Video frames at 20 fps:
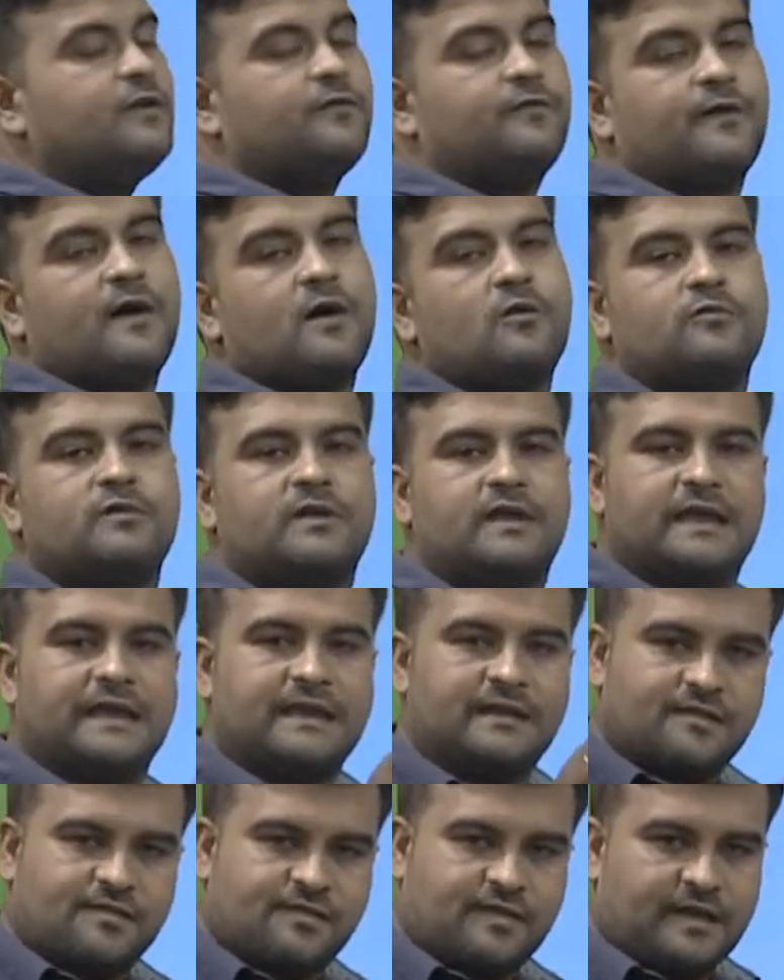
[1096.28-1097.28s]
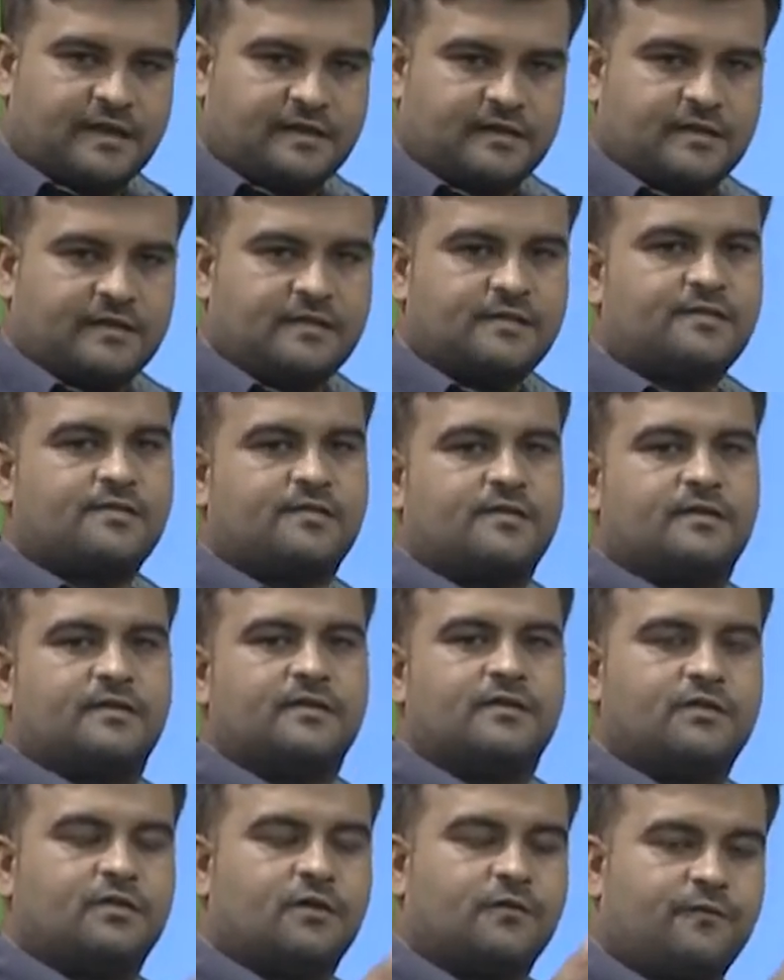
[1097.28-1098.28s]
found in a sentence.
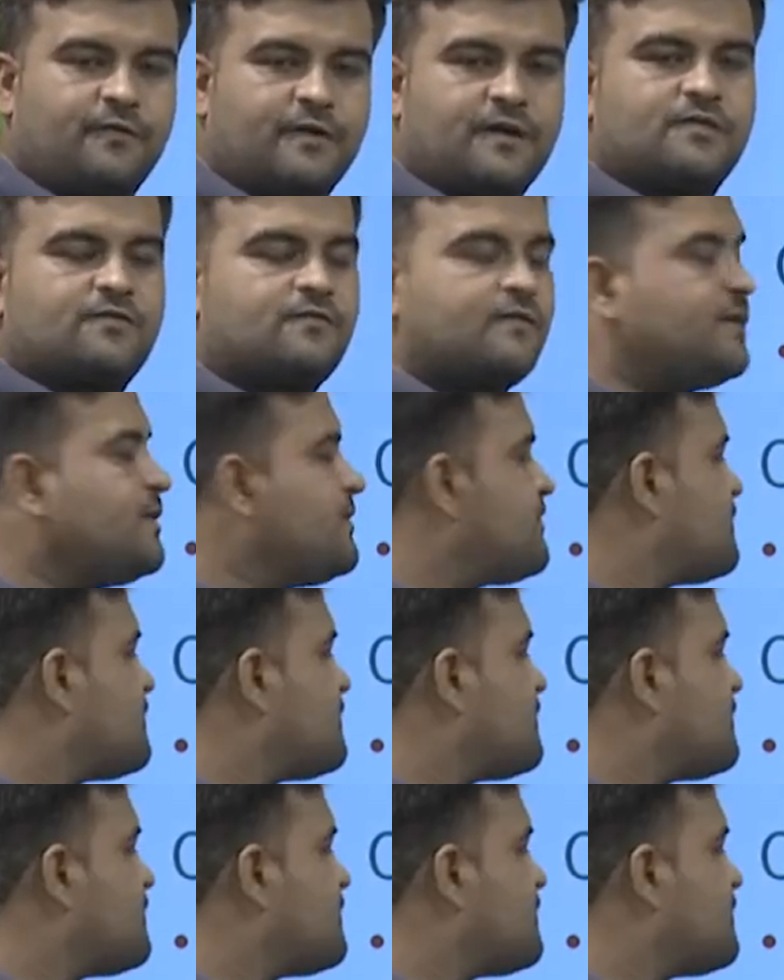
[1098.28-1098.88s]
The first one is